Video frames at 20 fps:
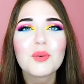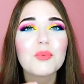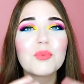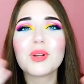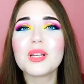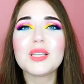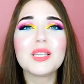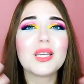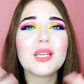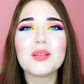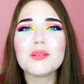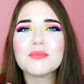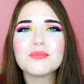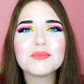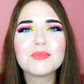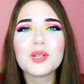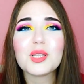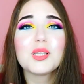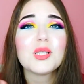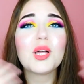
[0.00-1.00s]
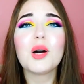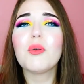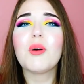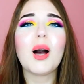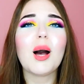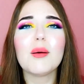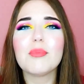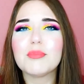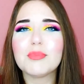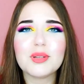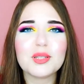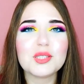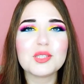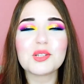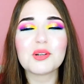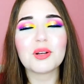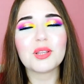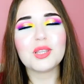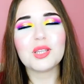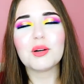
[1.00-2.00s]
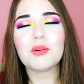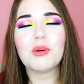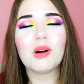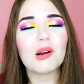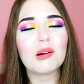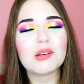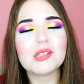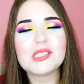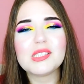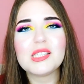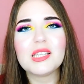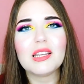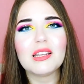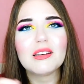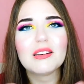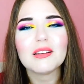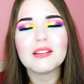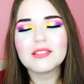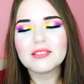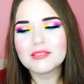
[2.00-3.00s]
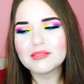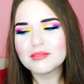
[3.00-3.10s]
really glow up during the quarantine.